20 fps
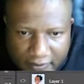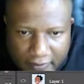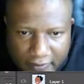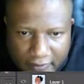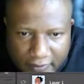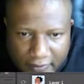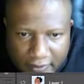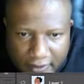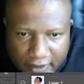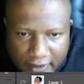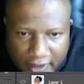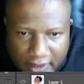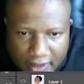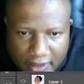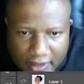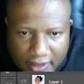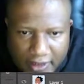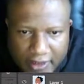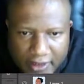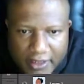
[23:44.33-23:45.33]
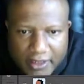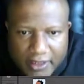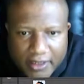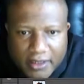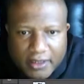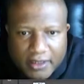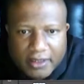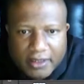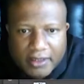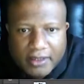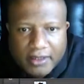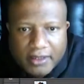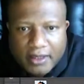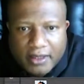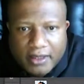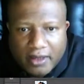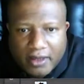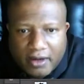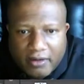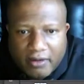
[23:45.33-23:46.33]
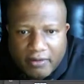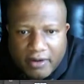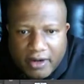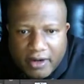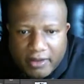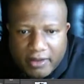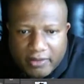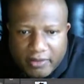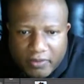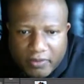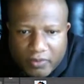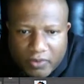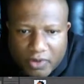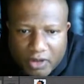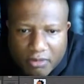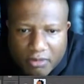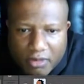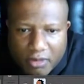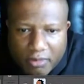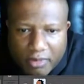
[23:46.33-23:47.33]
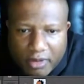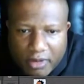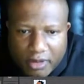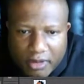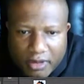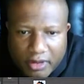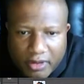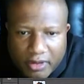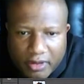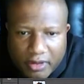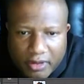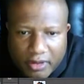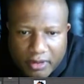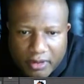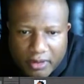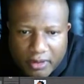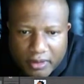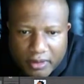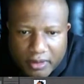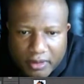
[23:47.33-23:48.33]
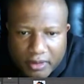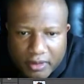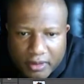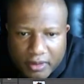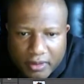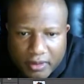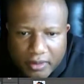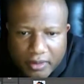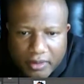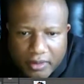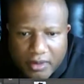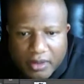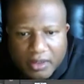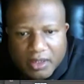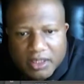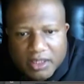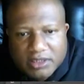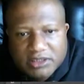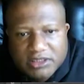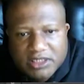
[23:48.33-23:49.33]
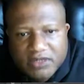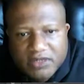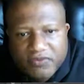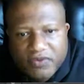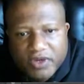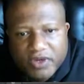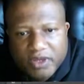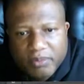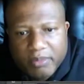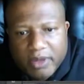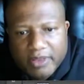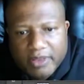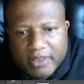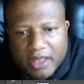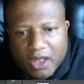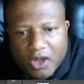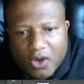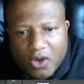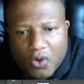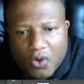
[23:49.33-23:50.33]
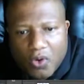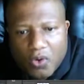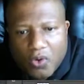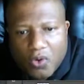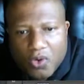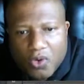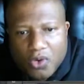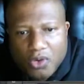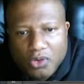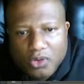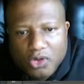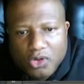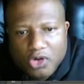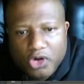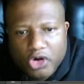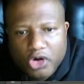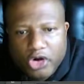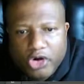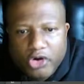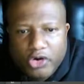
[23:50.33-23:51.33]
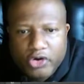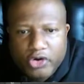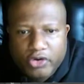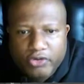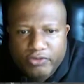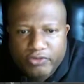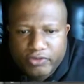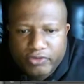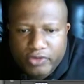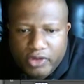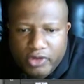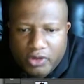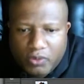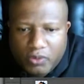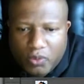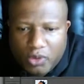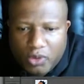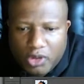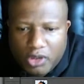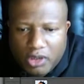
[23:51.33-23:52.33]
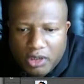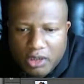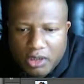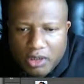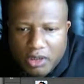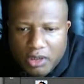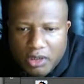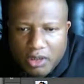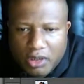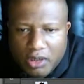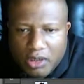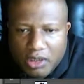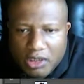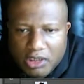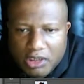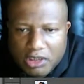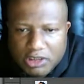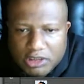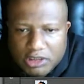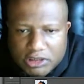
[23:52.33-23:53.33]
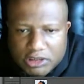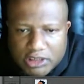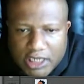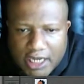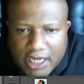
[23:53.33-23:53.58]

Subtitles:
And click. Alright, and then we'll come up here. Let's see if we can make that whole curve in one shot.